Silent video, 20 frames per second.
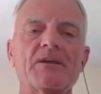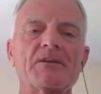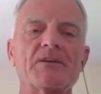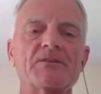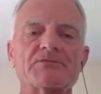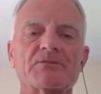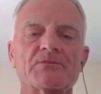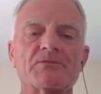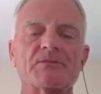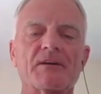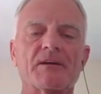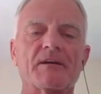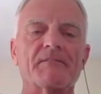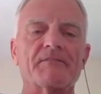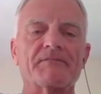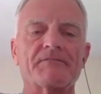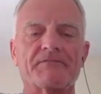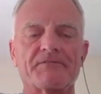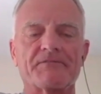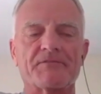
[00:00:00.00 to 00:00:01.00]
So the
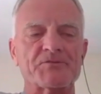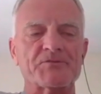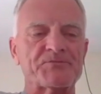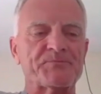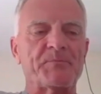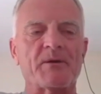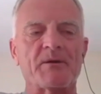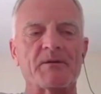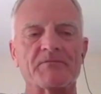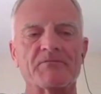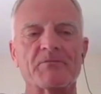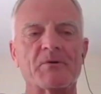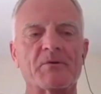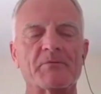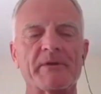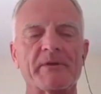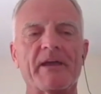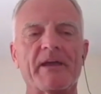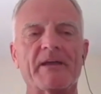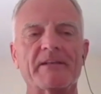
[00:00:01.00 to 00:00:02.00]
first part of what
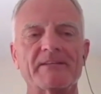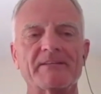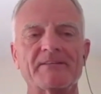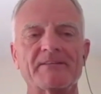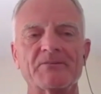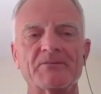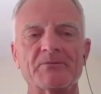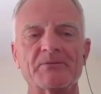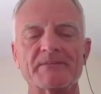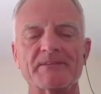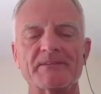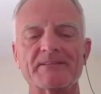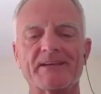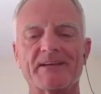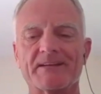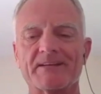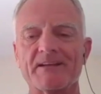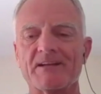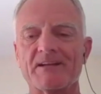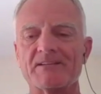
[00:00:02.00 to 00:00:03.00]
we had to do in the
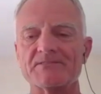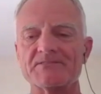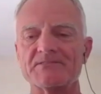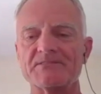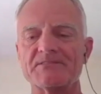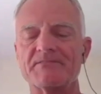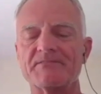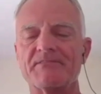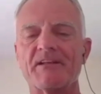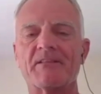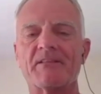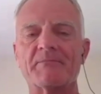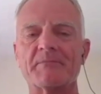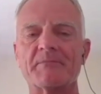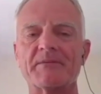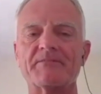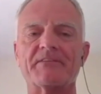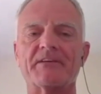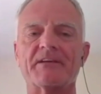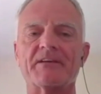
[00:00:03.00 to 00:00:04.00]
technology
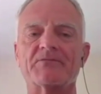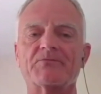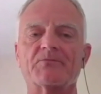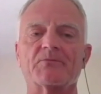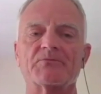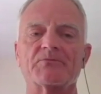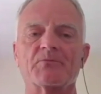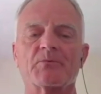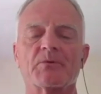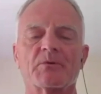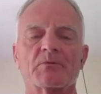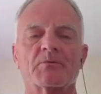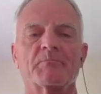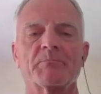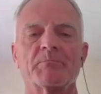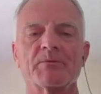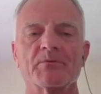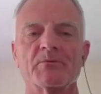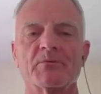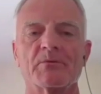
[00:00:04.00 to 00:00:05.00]
development phase was work with
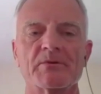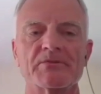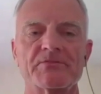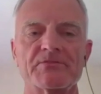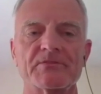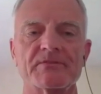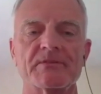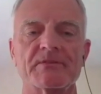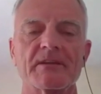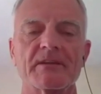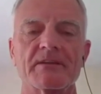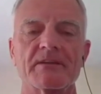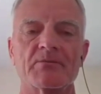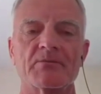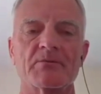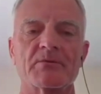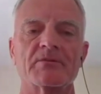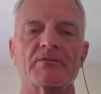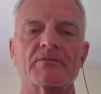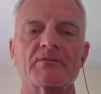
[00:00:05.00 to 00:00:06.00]
Blue Origin in
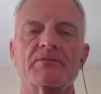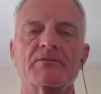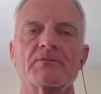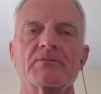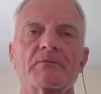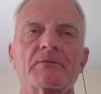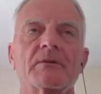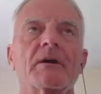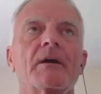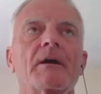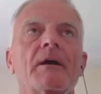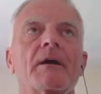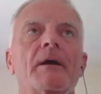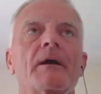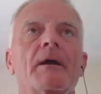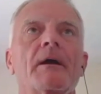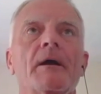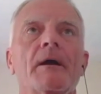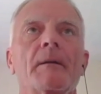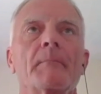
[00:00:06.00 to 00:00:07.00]
order to
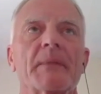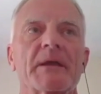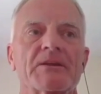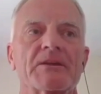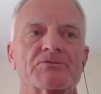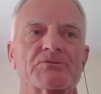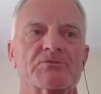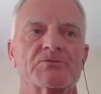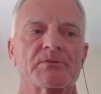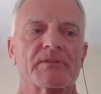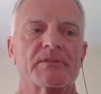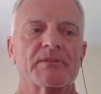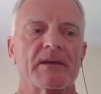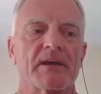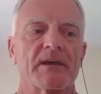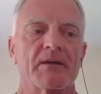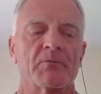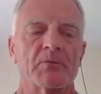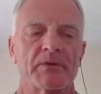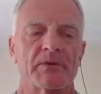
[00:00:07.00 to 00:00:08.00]
make sure
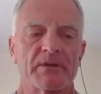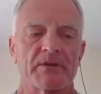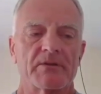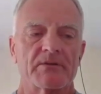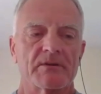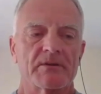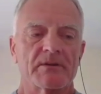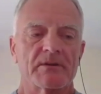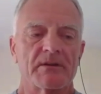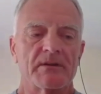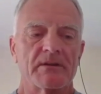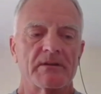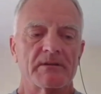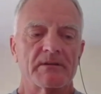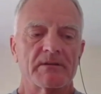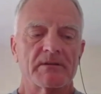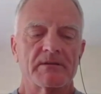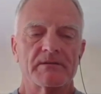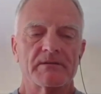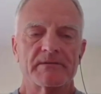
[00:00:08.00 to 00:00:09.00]
that we could
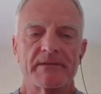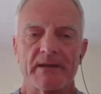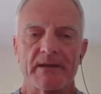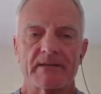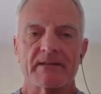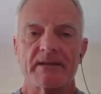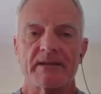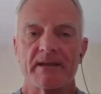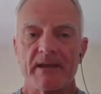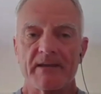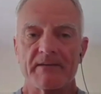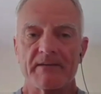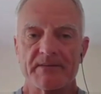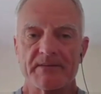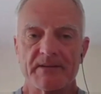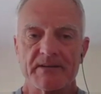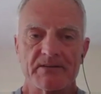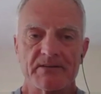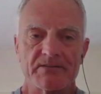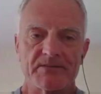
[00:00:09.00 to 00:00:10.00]
take the
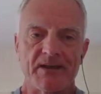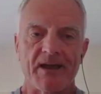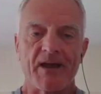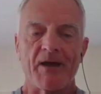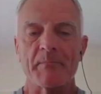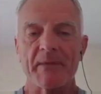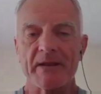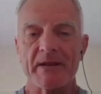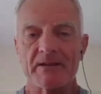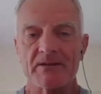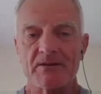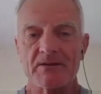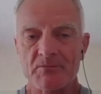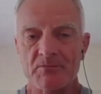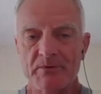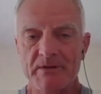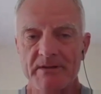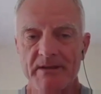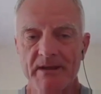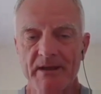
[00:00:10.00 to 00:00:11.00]
KFTs. How many could
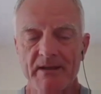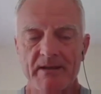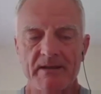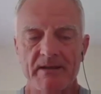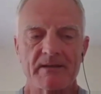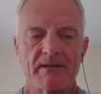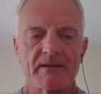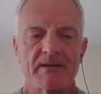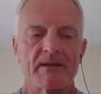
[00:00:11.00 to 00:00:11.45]
we take?